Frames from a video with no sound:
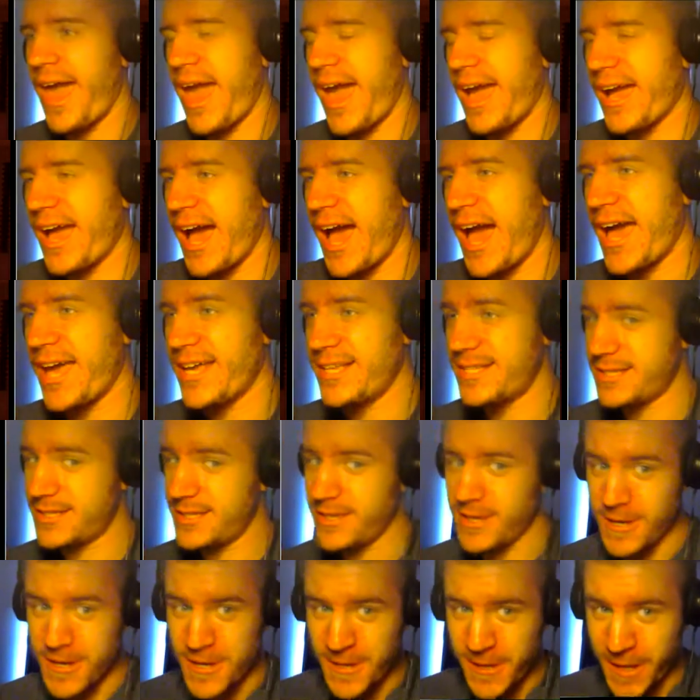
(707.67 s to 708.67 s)
guys,
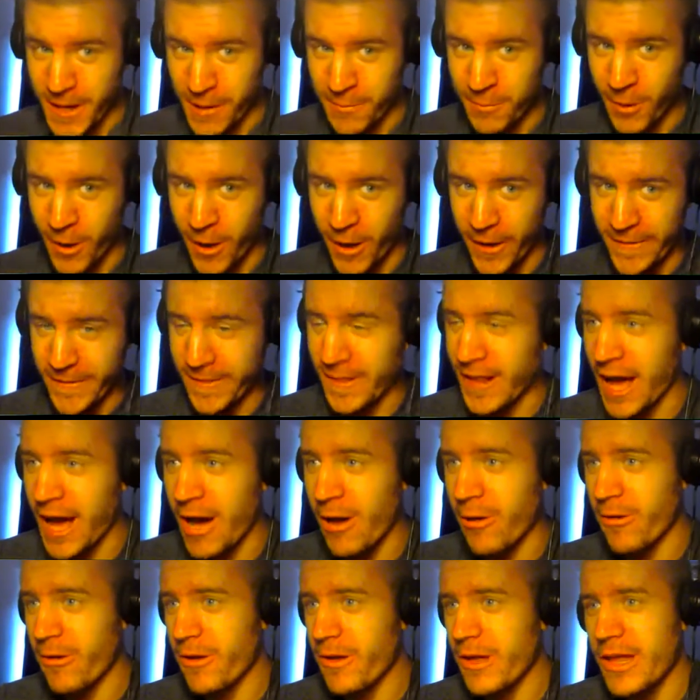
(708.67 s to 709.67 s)
come on,
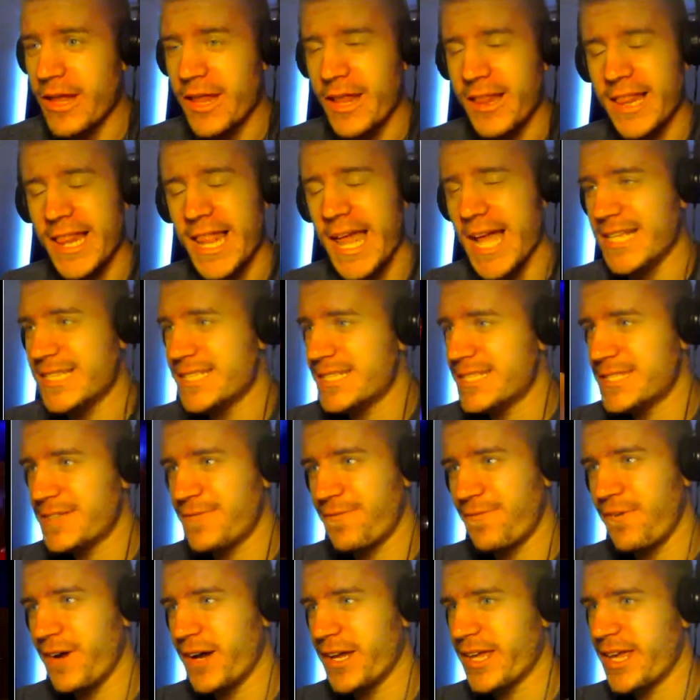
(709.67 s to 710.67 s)
Lao, let's
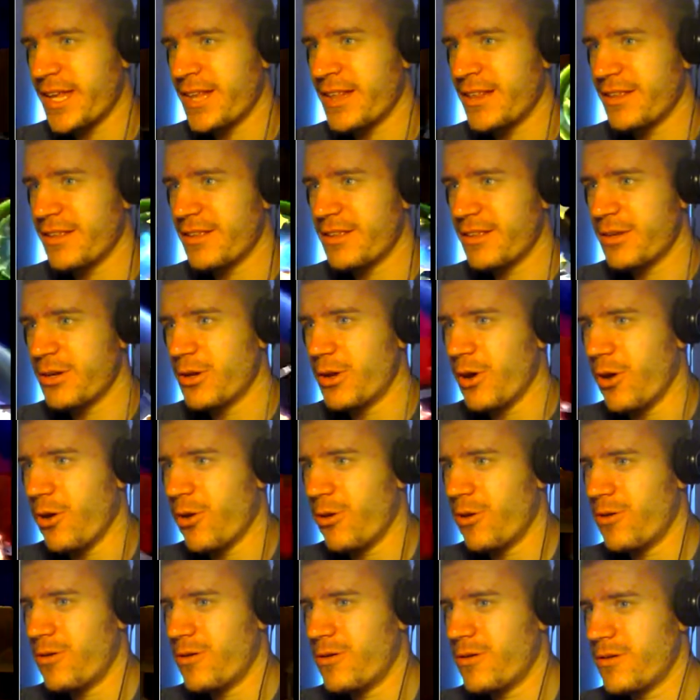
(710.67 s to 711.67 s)
fucking
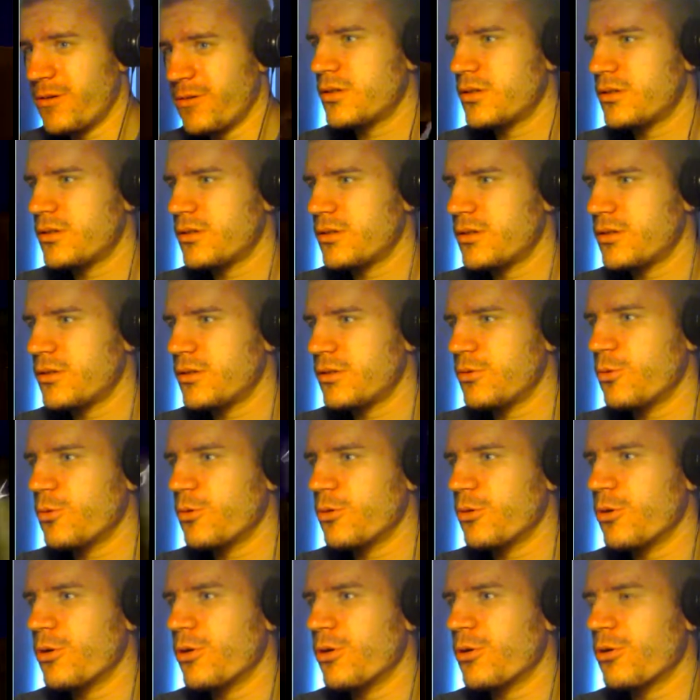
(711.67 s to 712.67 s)
go.
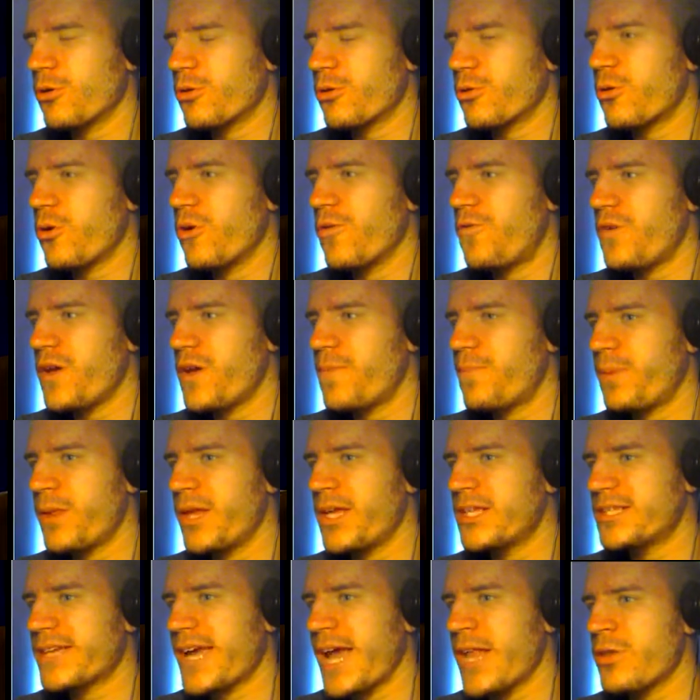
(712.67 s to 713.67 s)
Uh, uh, Goofy,
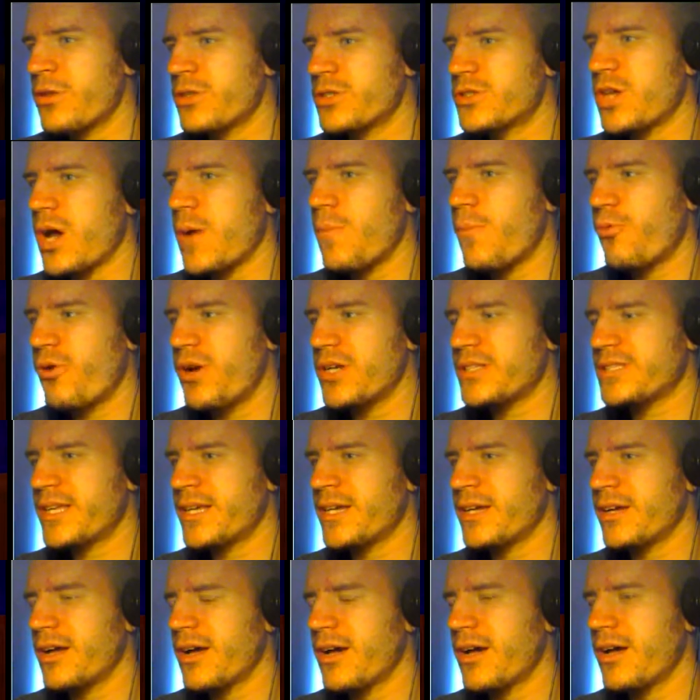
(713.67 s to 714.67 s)
please can you stop
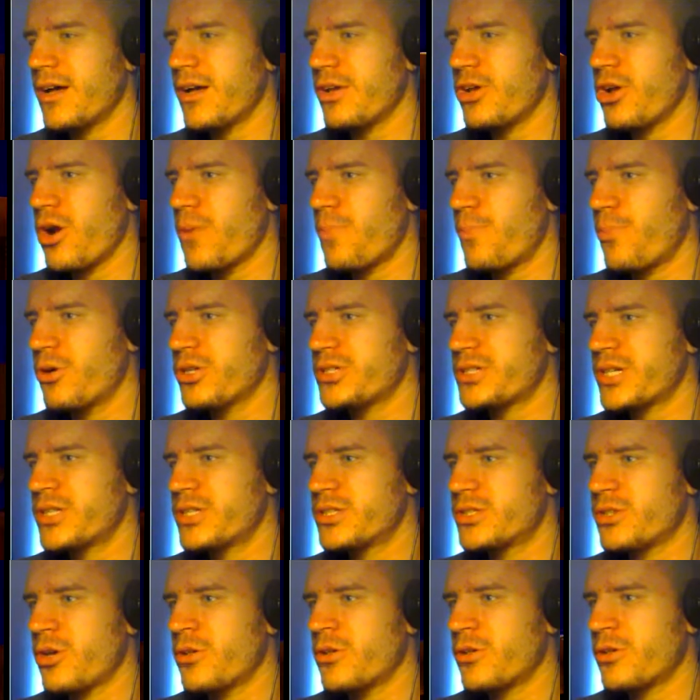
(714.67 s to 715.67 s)
wasting uh, your
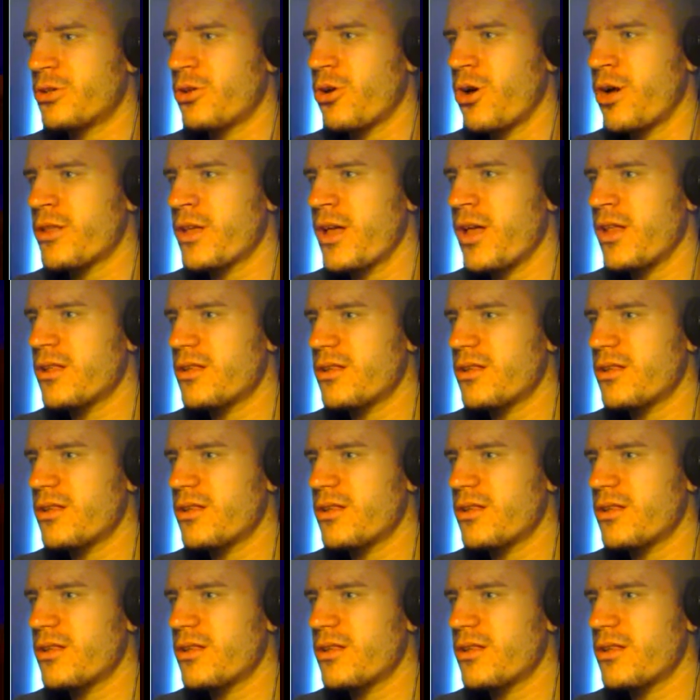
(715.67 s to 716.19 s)
potions on Donald?